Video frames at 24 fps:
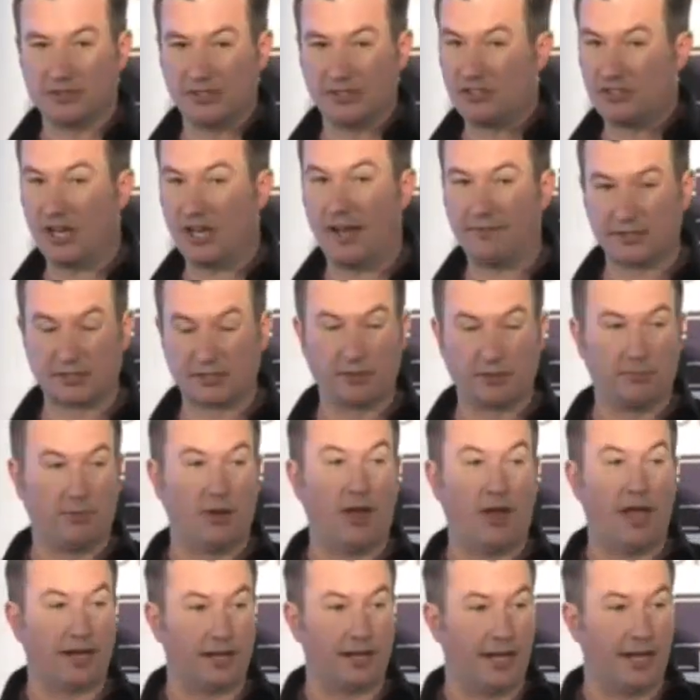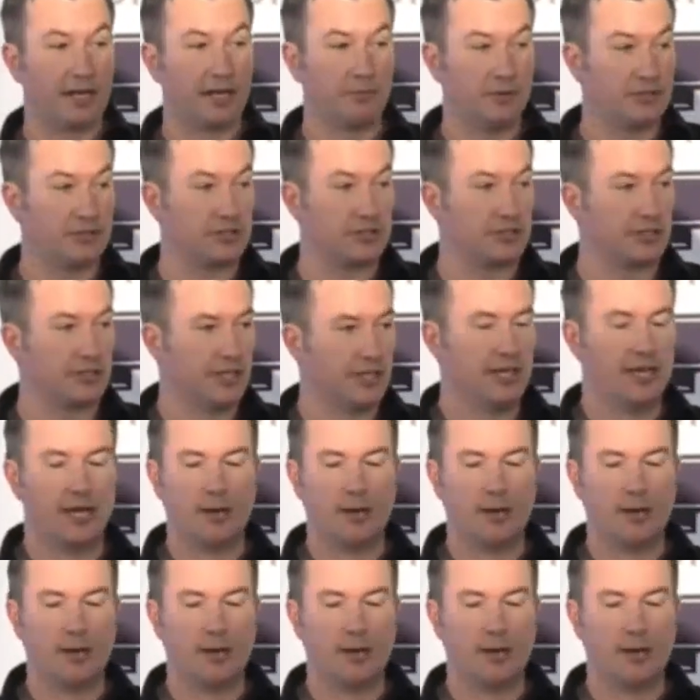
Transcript: It's a JavaScript-like language,